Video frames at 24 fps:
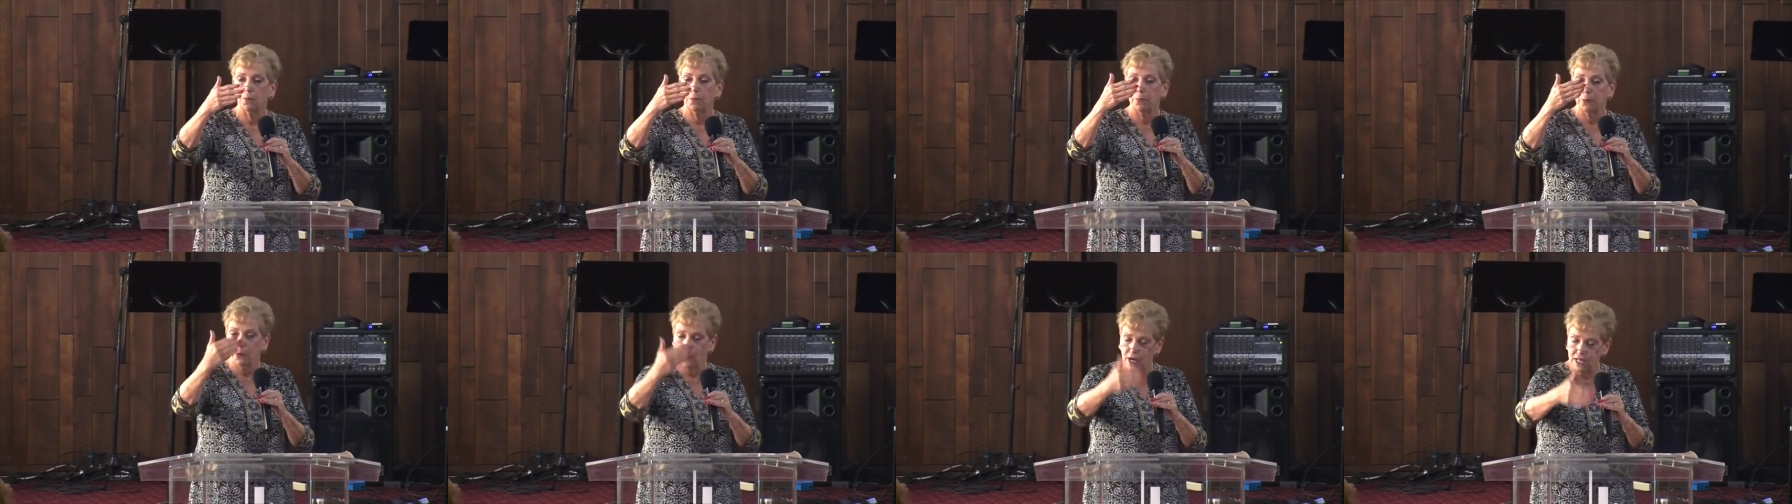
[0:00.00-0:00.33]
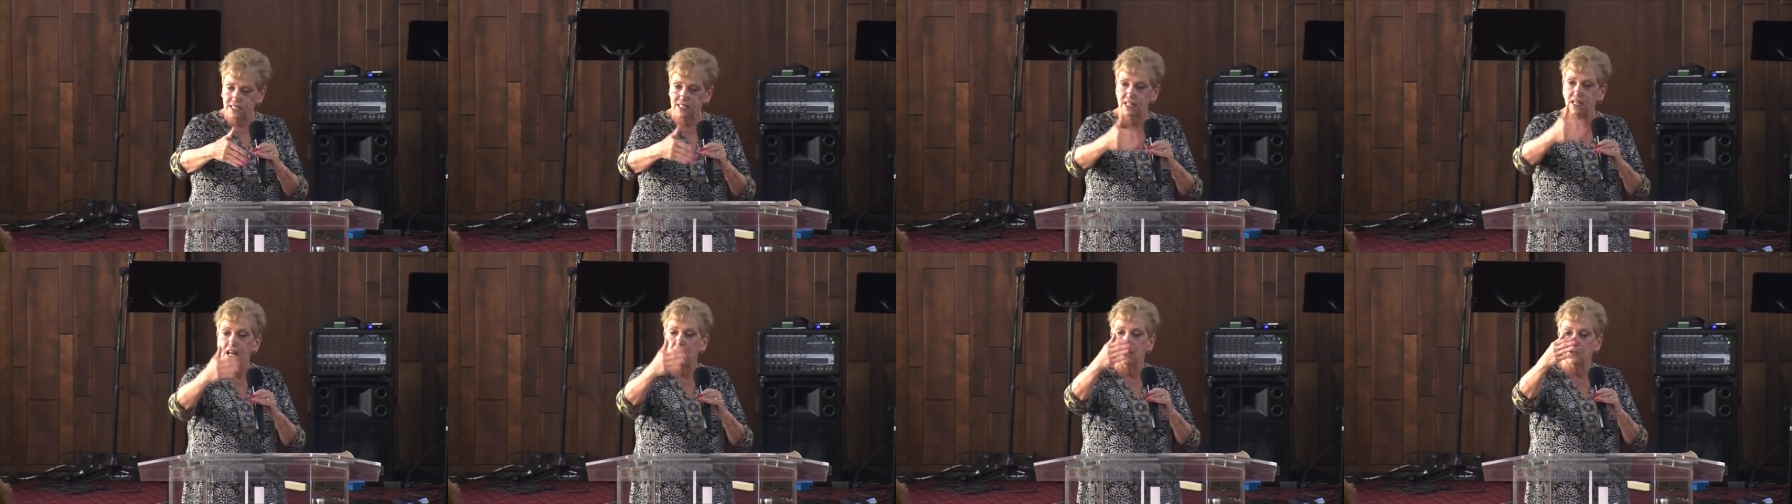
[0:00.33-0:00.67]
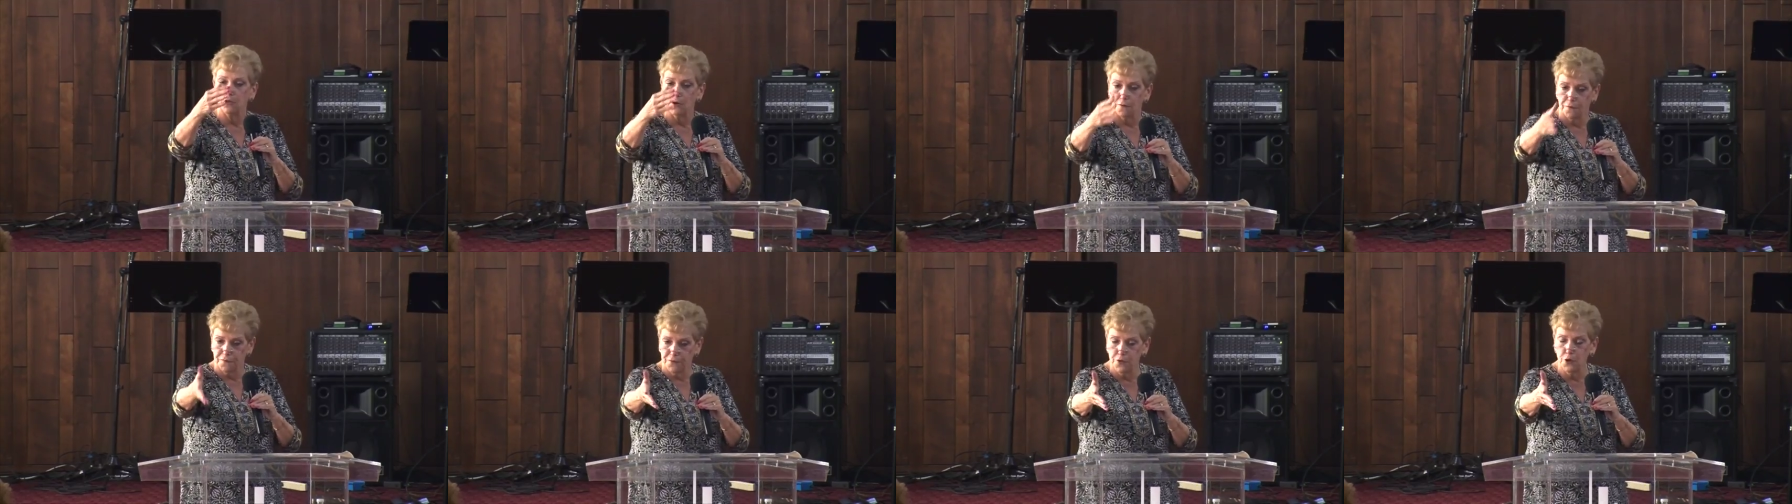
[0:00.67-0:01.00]
present and
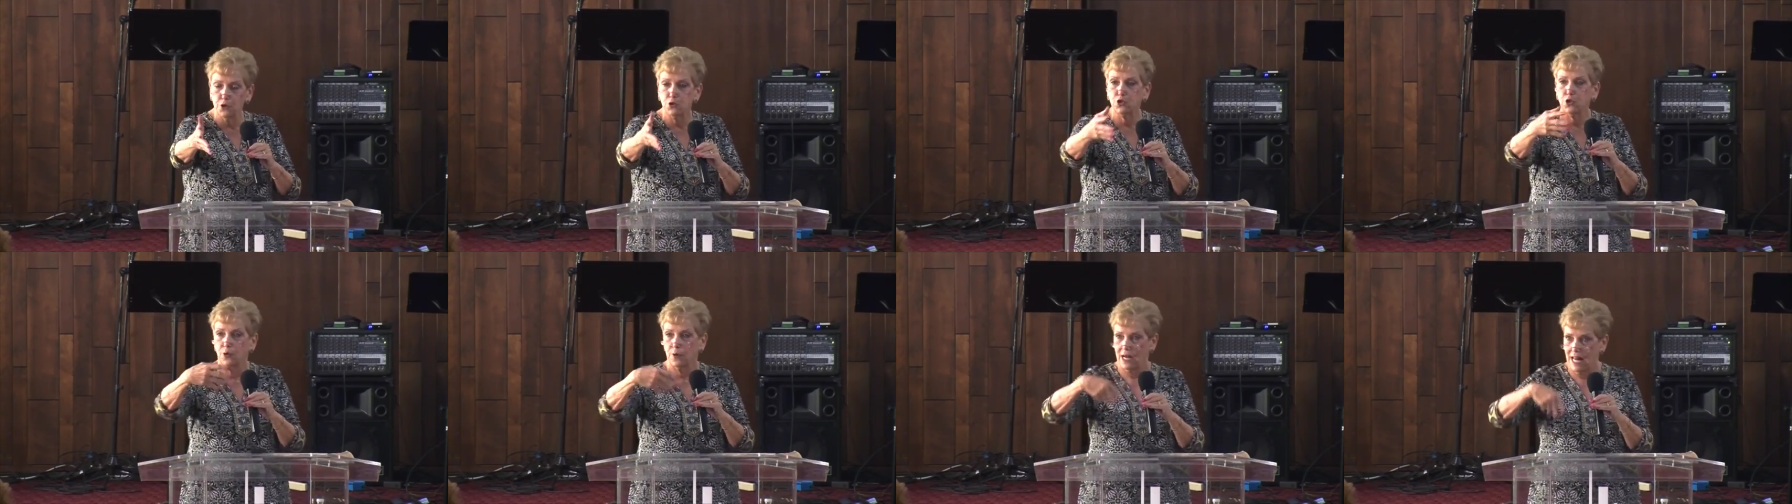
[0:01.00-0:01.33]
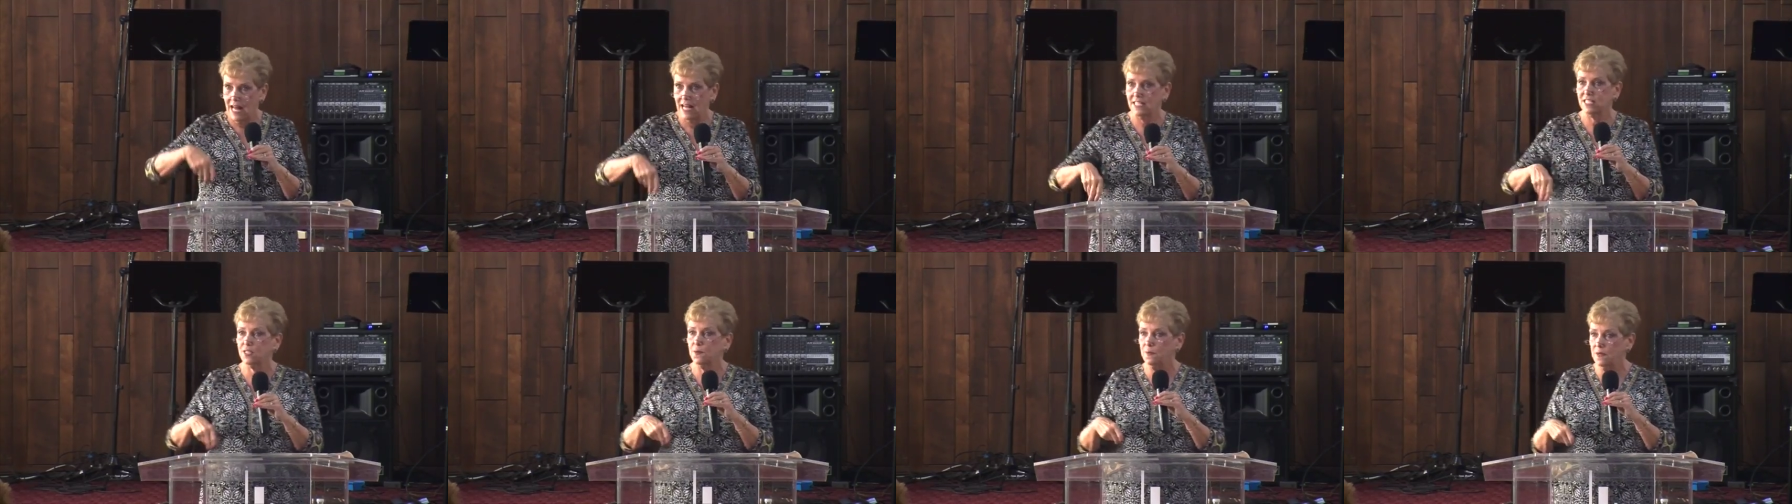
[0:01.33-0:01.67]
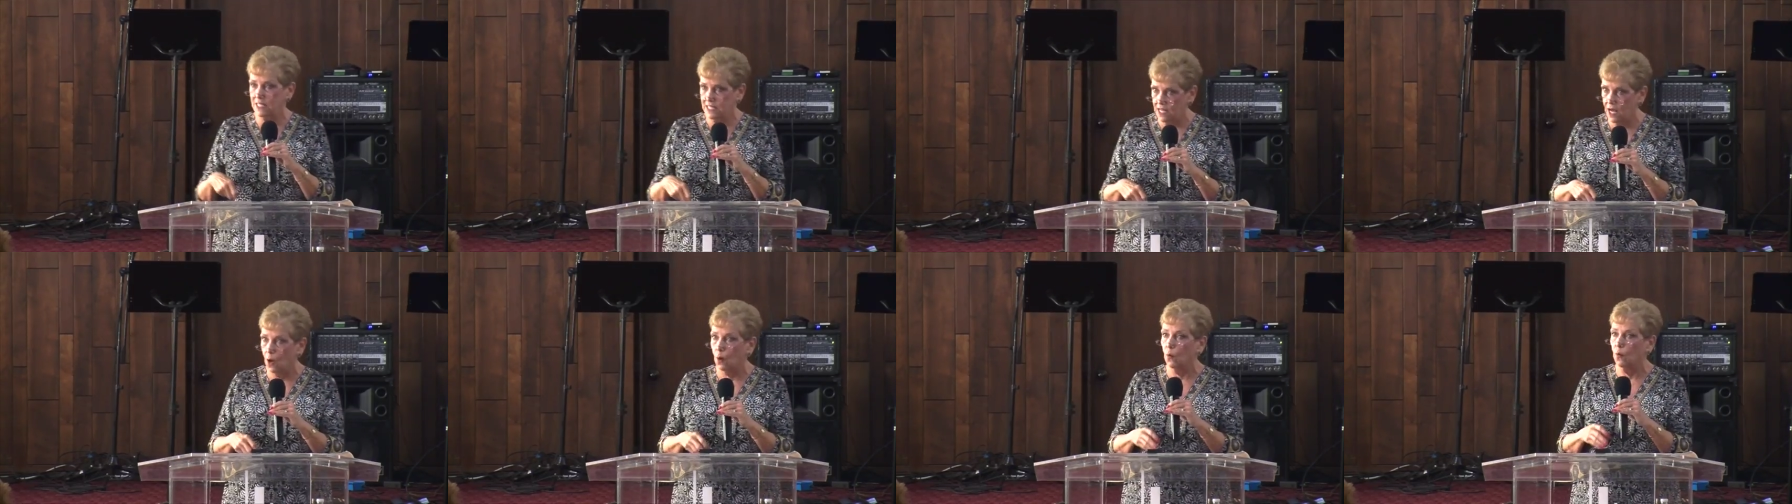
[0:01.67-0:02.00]
your future, it has to be
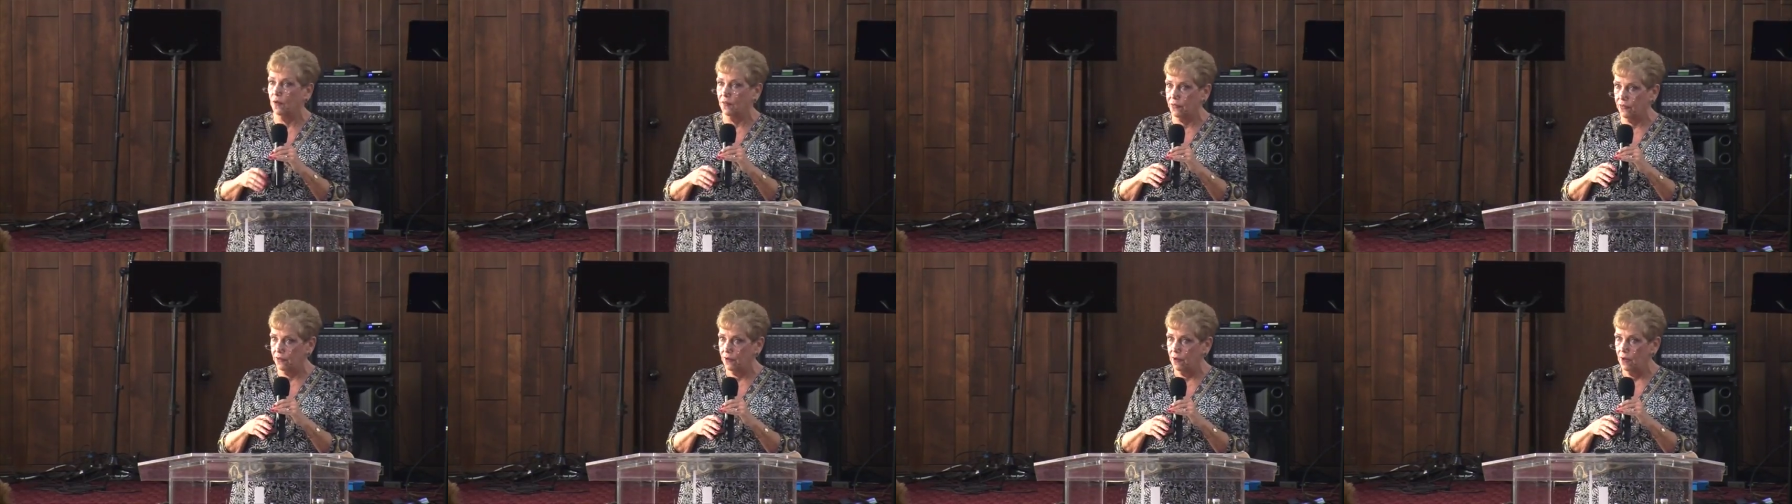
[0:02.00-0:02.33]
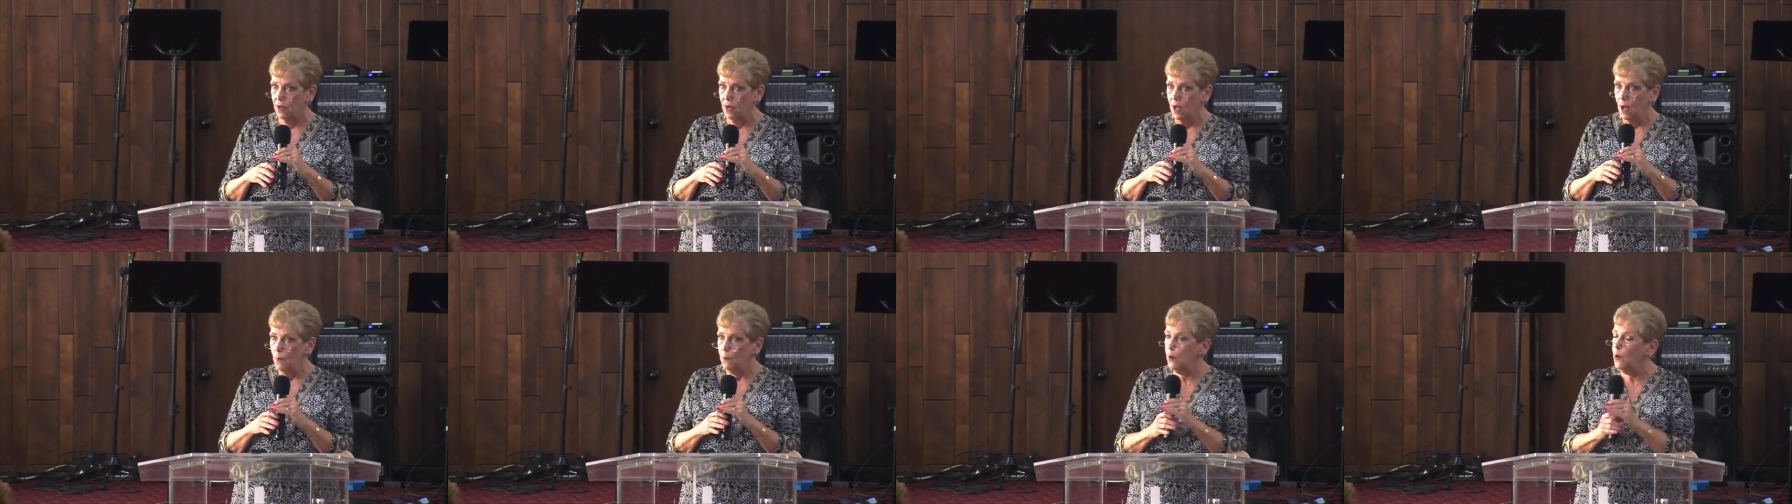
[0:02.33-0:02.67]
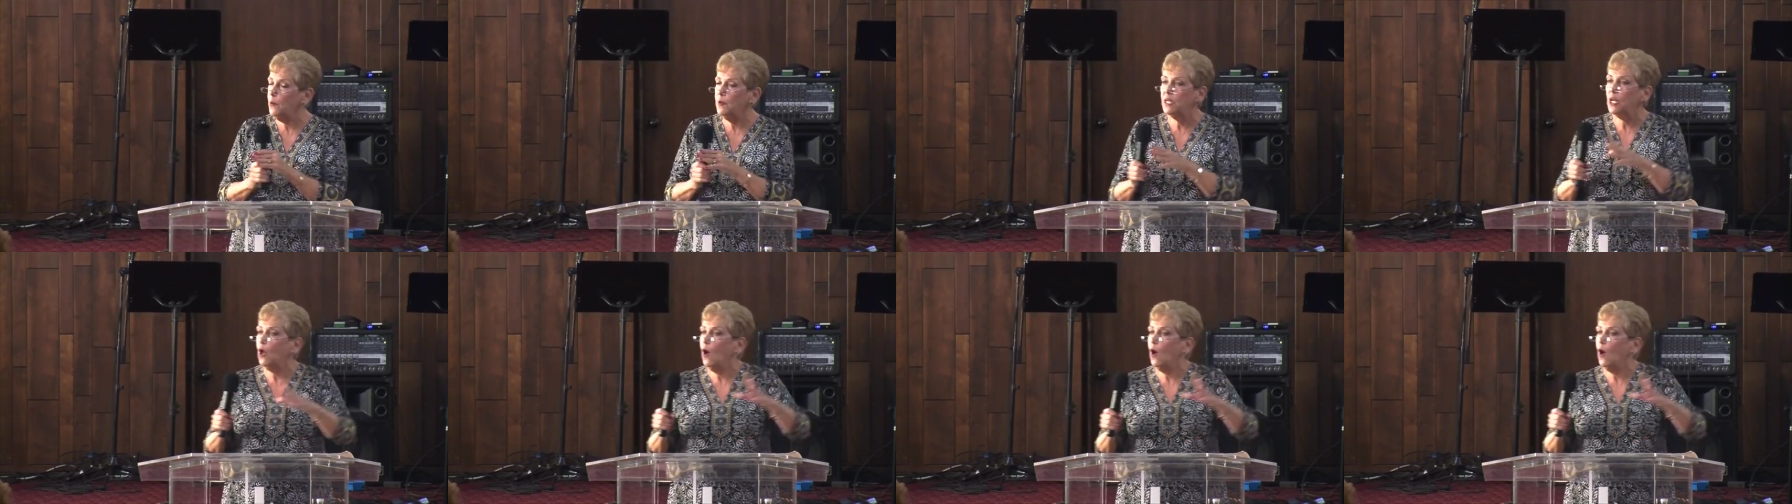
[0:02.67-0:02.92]
dealt with. But we